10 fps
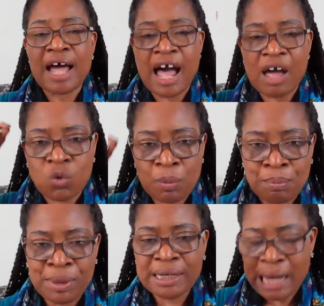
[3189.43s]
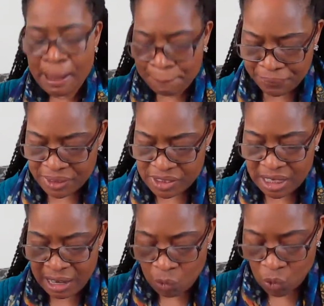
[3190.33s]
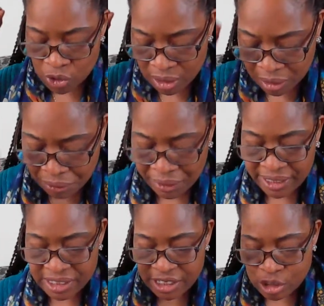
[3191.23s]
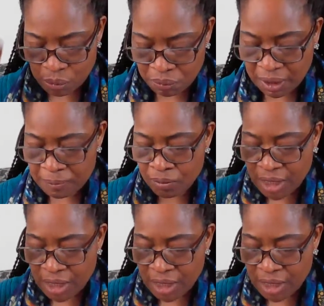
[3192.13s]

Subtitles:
I will be that prince that I was created to be.